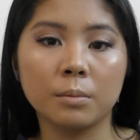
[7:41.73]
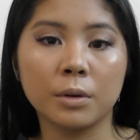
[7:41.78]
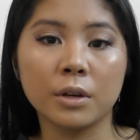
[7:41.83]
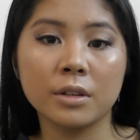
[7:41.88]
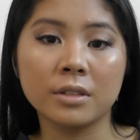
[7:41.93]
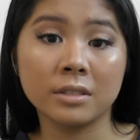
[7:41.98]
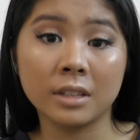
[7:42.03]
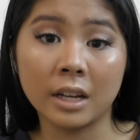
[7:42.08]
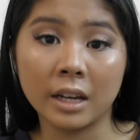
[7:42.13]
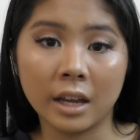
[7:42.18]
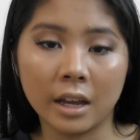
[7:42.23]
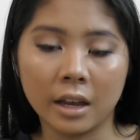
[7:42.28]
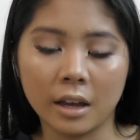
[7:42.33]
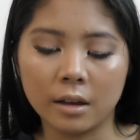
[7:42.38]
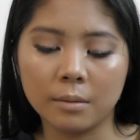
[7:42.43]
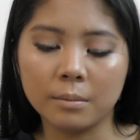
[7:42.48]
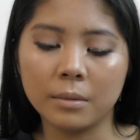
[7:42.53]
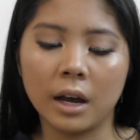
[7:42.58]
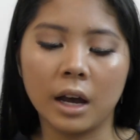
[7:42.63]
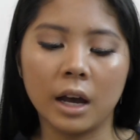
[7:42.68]
person I
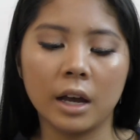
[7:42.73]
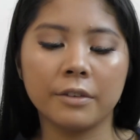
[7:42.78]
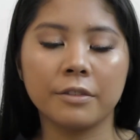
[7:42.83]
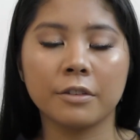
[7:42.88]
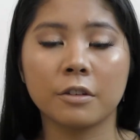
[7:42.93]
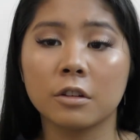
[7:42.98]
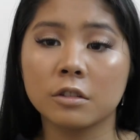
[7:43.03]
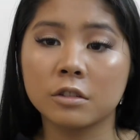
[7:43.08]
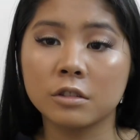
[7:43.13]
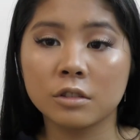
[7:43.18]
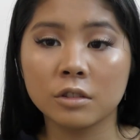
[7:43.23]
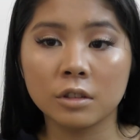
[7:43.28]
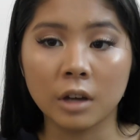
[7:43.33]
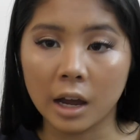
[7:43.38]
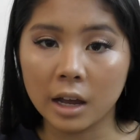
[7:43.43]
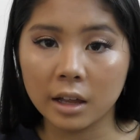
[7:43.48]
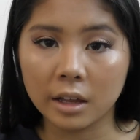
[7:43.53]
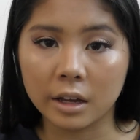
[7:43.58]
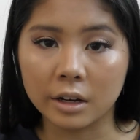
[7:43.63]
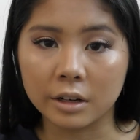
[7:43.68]
am, I forgot to do
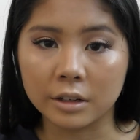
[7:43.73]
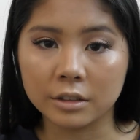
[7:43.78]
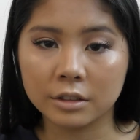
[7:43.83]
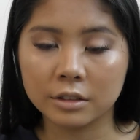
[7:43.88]
eyeliner.